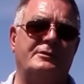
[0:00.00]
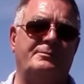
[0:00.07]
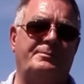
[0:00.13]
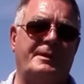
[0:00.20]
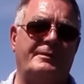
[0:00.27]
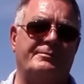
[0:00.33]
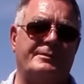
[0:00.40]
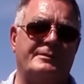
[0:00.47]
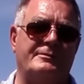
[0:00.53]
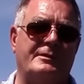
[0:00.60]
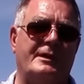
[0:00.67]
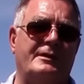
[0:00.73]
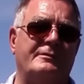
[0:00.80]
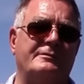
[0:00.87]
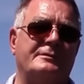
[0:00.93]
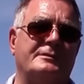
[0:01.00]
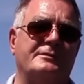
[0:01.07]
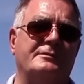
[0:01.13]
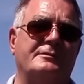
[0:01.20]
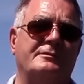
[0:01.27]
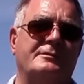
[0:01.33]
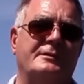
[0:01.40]
two people around
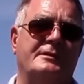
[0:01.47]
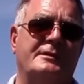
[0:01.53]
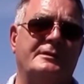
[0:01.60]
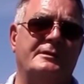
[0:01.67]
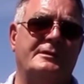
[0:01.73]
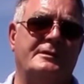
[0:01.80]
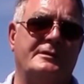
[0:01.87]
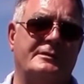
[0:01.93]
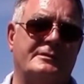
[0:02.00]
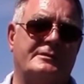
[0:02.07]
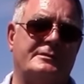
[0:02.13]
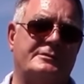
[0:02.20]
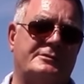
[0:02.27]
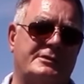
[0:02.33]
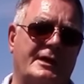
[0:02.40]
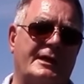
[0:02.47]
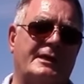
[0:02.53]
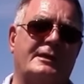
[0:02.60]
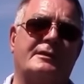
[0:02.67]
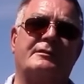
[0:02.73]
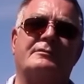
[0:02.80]
to check,